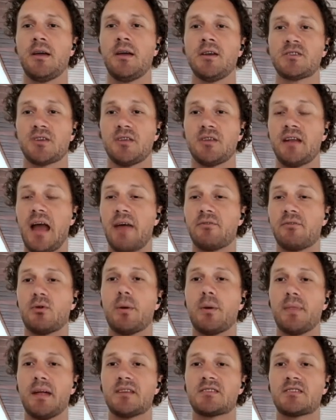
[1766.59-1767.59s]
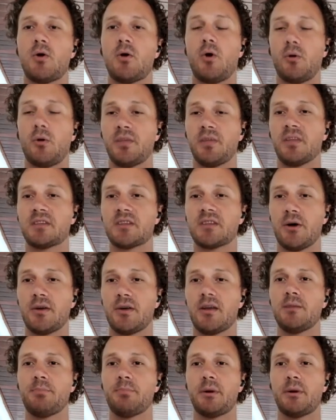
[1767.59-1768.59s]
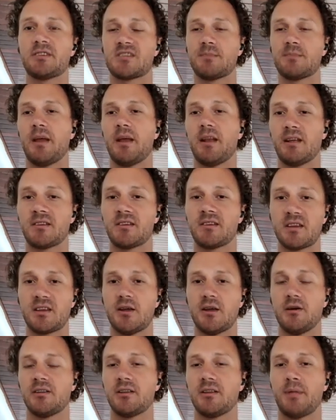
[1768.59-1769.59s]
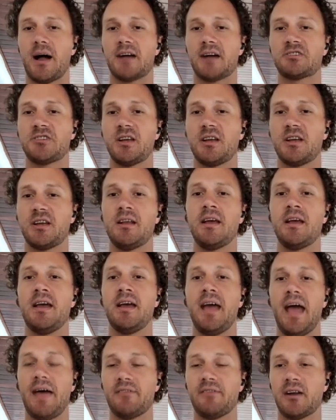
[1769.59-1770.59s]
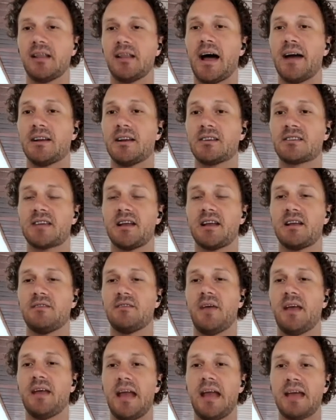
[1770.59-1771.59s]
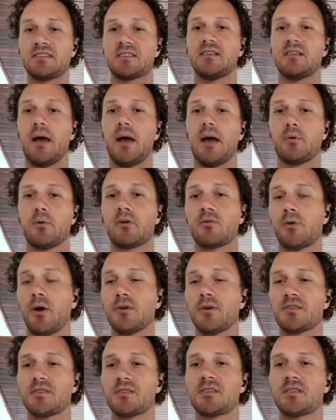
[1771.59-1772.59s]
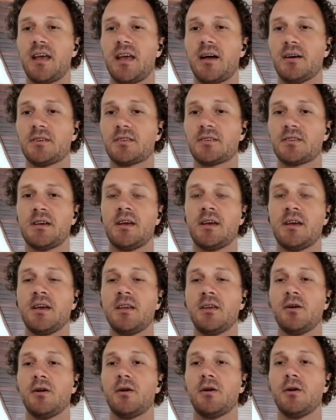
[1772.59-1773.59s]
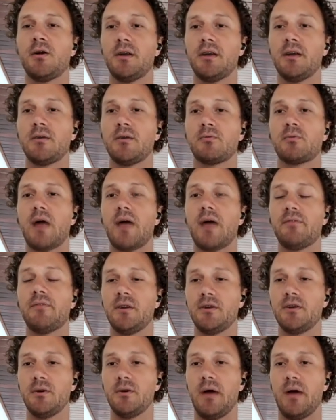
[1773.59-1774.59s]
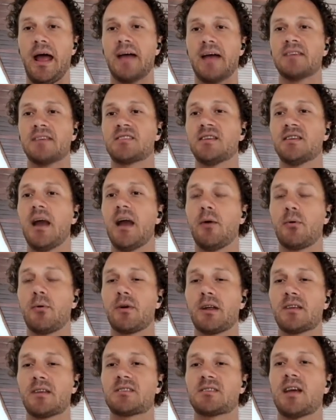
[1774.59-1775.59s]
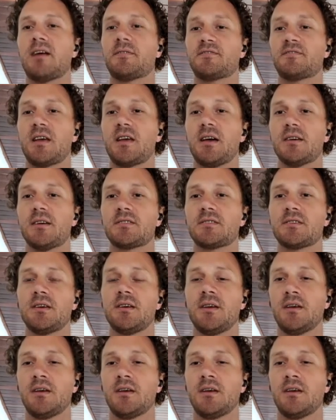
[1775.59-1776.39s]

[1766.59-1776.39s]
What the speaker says: So then everyone that's holding the token, participating in securing the blockchain, have an aligned incentive. And as the network grows and scales, you're earning revenue as the network itself scales.